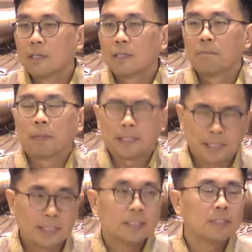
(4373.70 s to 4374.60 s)
But
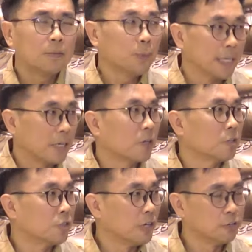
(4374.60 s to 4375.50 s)
still, we can't
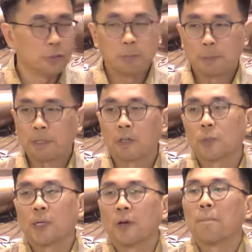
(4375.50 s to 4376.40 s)
control our dreams
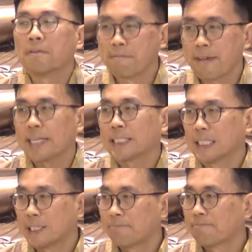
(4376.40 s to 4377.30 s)
because we're not
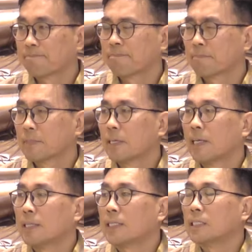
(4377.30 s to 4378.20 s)
perfect.
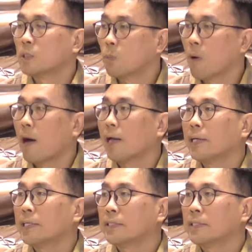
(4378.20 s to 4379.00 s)
And that is why